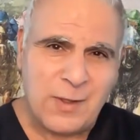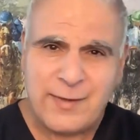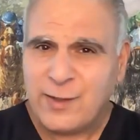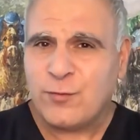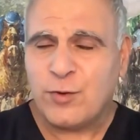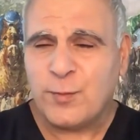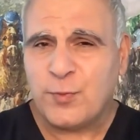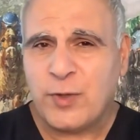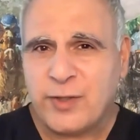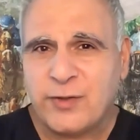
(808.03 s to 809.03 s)
Thanks for all your
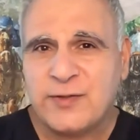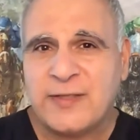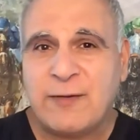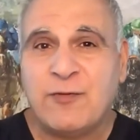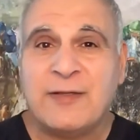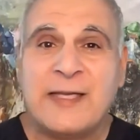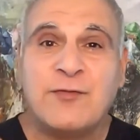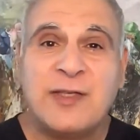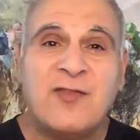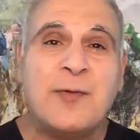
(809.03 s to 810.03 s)
prayers. Thanks for, thanks
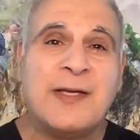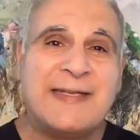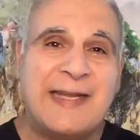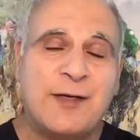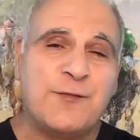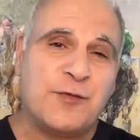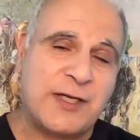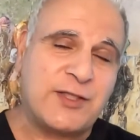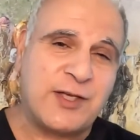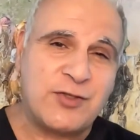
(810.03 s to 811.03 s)
for giving me a day of
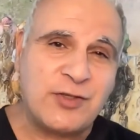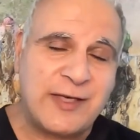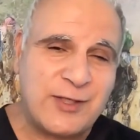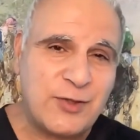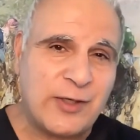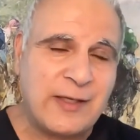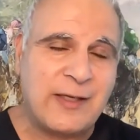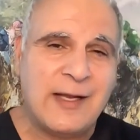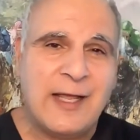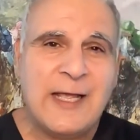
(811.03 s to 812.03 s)
rest yesterday so I
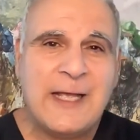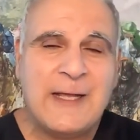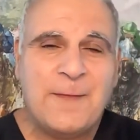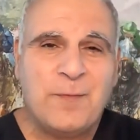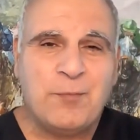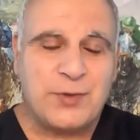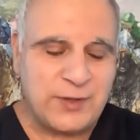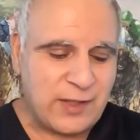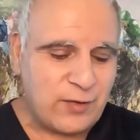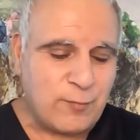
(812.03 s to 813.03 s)
can put
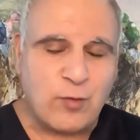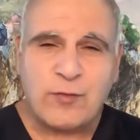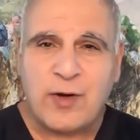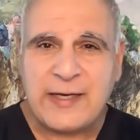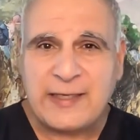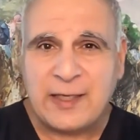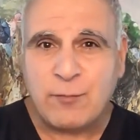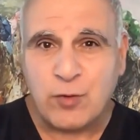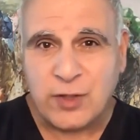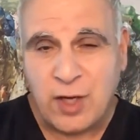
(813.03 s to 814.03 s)
together more writing and
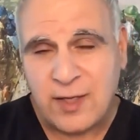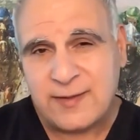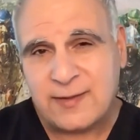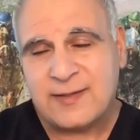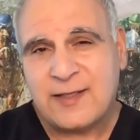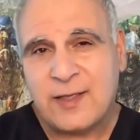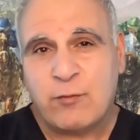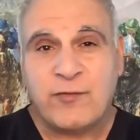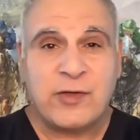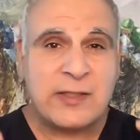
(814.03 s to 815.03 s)
more content together. We're
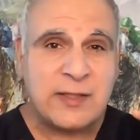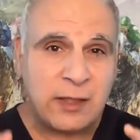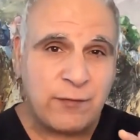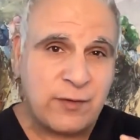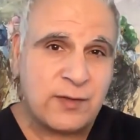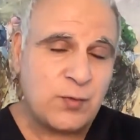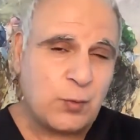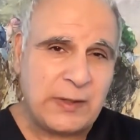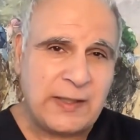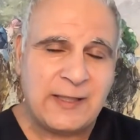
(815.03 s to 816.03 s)
very excited for this
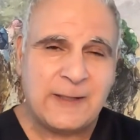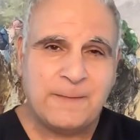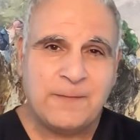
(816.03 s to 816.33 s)
week.